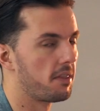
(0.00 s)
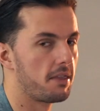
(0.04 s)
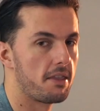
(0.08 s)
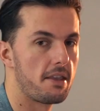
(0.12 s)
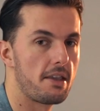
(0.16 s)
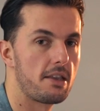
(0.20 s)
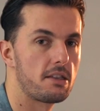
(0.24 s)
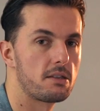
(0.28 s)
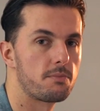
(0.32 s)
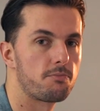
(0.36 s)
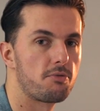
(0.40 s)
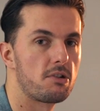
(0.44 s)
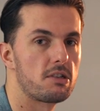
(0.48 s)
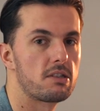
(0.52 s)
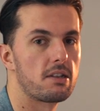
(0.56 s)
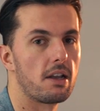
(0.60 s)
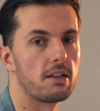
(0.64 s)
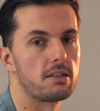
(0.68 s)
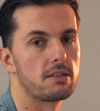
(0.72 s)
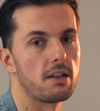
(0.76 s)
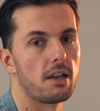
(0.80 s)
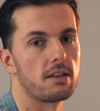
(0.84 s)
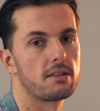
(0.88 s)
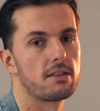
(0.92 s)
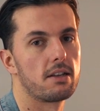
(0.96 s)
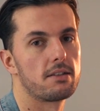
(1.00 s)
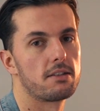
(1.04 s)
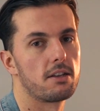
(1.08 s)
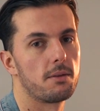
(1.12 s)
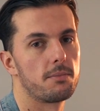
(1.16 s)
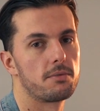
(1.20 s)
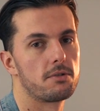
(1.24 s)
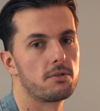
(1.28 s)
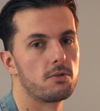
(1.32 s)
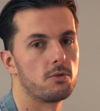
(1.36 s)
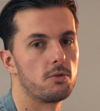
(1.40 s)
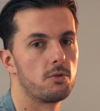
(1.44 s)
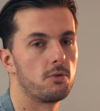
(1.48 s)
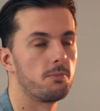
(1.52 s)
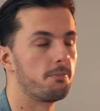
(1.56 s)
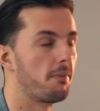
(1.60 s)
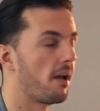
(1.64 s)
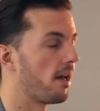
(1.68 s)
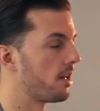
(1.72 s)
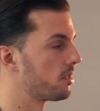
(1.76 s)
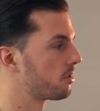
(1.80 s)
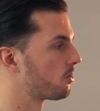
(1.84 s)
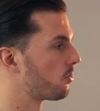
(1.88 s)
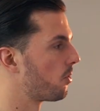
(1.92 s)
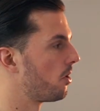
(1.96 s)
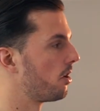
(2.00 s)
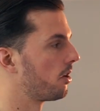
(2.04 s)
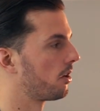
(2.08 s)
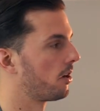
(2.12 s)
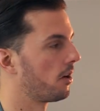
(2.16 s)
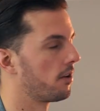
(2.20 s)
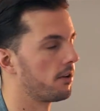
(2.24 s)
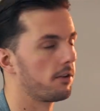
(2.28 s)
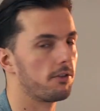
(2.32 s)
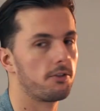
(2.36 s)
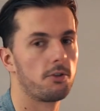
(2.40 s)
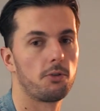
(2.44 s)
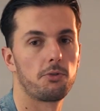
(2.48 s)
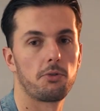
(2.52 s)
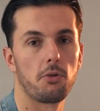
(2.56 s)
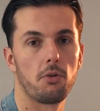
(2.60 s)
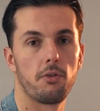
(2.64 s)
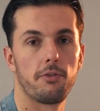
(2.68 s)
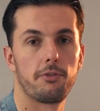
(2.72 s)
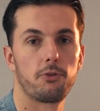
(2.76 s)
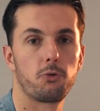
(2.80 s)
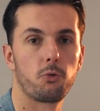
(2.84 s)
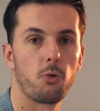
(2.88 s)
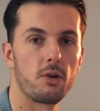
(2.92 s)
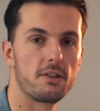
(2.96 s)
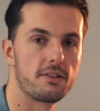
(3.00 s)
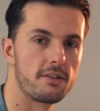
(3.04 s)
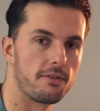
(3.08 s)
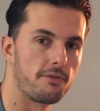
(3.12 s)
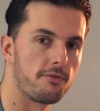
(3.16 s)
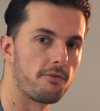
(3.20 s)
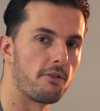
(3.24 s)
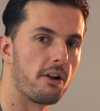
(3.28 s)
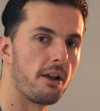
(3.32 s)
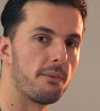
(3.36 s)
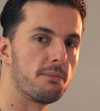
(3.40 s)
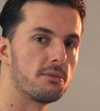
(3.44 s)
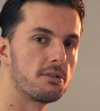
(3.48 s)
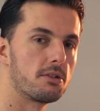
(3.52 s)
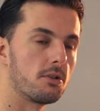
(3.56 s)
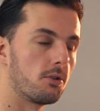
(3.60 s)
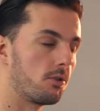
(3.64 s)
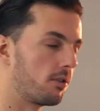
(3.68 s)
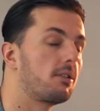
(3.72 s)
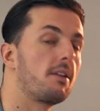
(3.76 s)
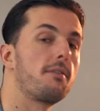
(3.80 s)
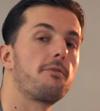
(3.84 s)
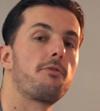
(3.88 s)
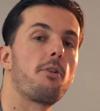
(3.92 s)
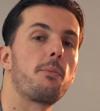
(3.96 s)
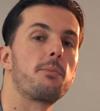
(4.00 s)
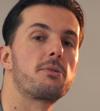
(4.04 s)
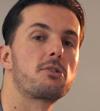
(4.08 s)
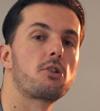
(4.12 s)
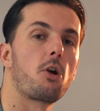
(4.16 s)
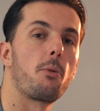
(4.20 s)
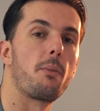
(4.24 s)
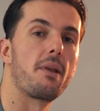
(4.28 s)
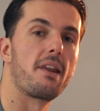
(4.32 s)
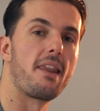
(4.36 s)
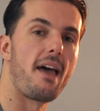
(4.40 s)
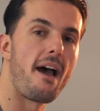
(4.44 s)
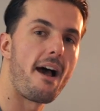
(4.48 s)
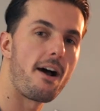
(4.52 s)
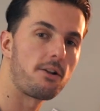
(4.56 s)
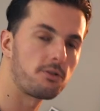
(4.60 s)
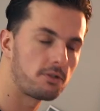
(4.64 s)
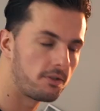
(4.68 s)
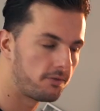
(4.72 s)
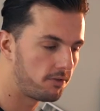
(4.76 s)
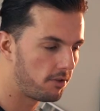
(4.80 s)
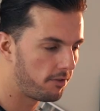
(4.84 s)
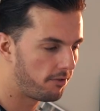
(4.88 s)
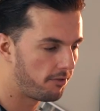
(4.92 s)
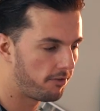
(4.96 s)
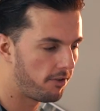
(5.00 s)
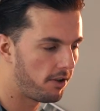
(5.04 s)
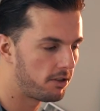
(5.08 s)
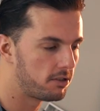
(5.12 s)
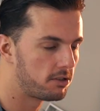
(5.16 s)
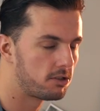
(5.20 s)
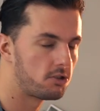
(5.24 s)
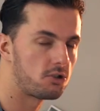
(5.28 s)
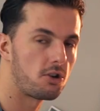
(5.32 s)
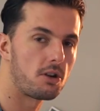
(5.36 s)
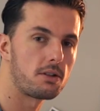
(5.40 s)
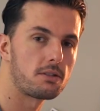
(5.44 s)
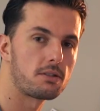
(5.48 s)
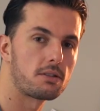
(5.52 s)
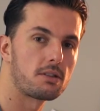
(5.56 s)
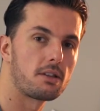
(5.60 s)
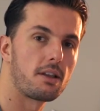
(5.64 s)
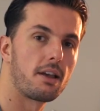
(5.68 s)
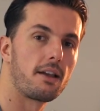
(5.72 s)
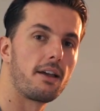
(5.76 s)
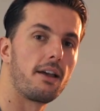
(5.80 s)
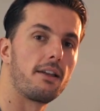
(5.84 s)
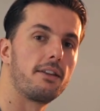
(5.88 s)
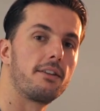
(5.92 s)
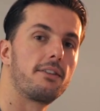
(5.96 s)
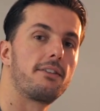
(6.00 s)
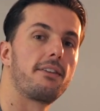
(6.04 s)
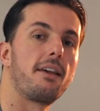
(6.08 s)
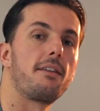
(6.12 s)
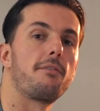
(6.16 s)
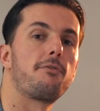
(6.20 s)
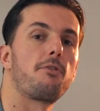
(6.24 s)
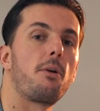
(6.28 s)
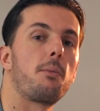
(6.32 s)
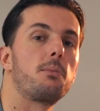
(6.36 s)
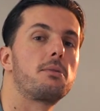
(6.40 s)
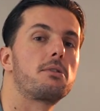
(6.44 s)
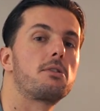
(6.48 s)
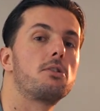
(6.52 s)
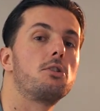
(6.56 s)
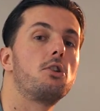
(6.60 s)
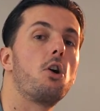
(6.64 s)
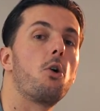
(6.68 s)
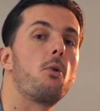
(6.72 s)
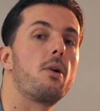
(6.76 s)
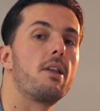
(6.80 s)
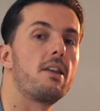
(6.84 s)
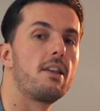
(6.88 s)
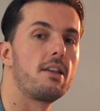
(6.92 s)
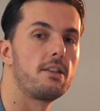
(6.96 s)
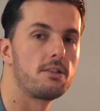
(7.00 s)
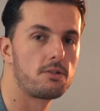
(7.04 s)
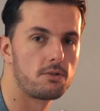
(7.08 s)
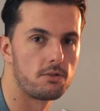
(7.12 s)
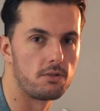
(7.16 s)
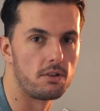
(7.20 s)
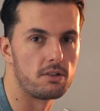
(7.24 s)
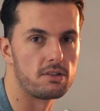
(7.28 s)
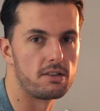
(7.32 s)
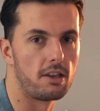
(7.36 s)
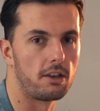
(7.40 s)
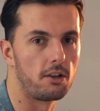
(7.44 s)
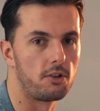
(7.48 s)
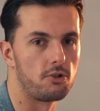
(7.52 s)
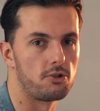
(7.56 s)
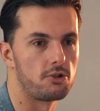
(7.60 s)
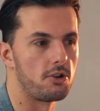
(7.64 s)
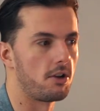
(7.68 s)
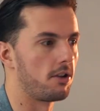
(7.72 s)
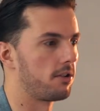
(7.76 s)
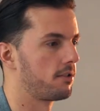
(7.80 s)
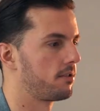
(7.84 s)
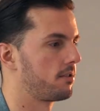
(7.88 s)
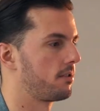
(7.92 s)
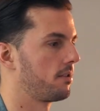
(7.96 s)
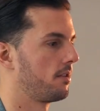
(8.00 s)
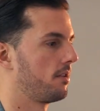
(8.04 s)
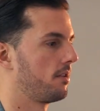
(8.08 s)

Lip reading: These presets are set up to best work on a total of 20 frames, so 10 frames coming out of the first shot and 10 frames going into the second shot.